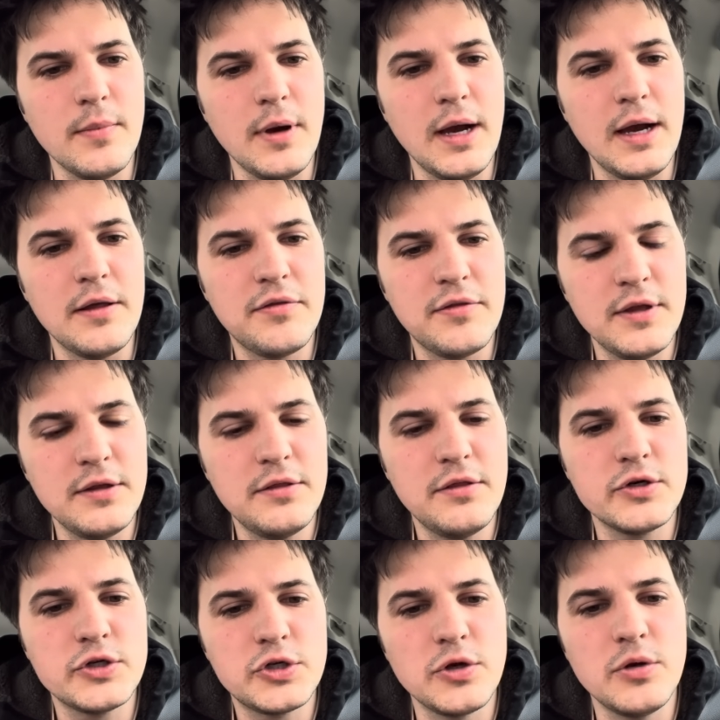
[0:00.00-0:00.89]
I think
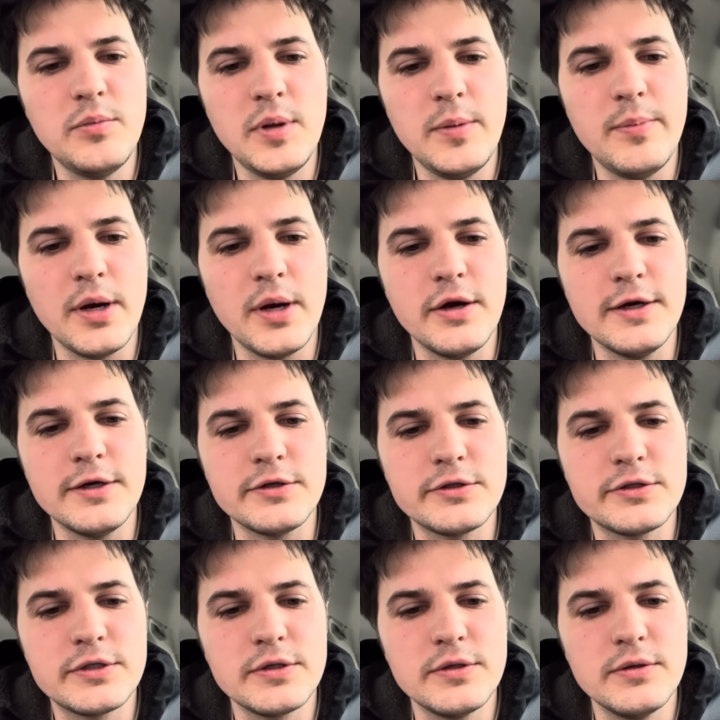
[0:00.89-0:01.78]
there should be
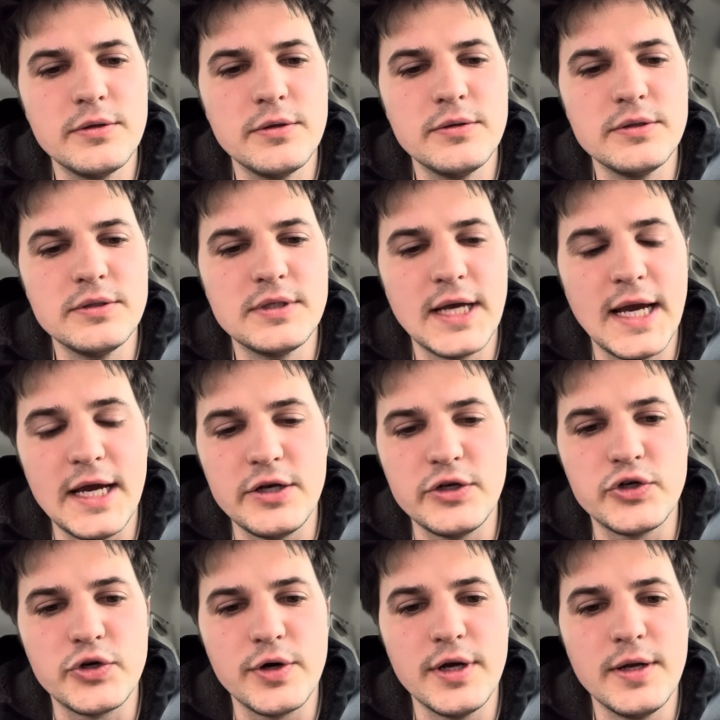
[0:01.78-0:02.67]
barriers to
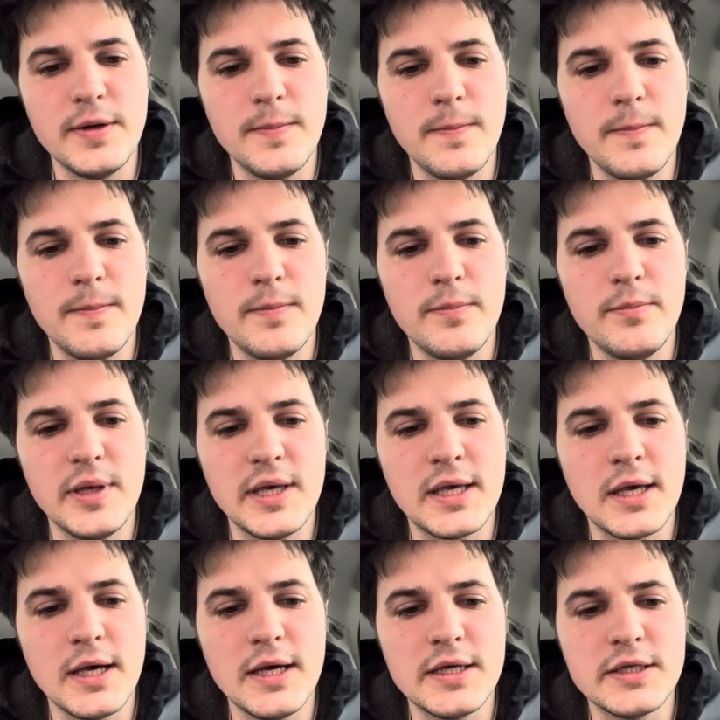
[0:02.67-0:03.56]
entry
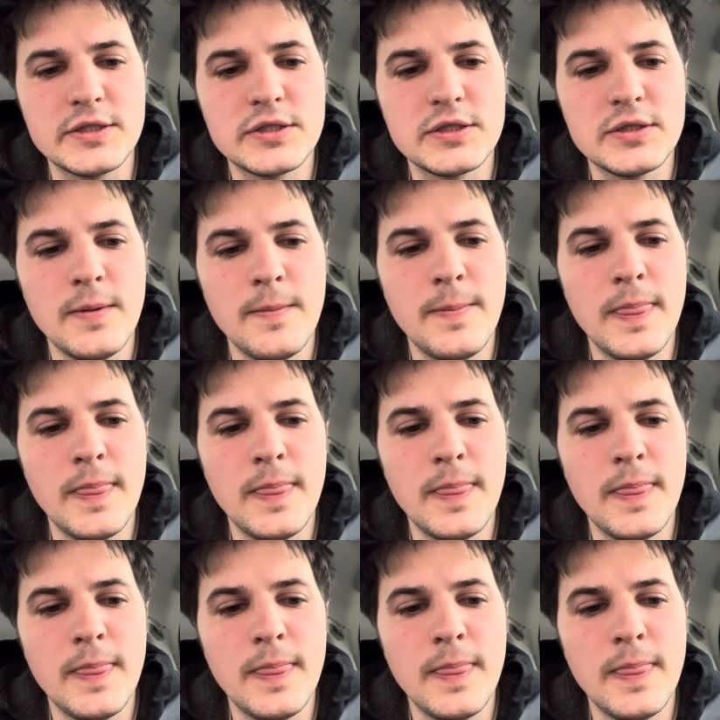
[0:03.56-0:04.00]
because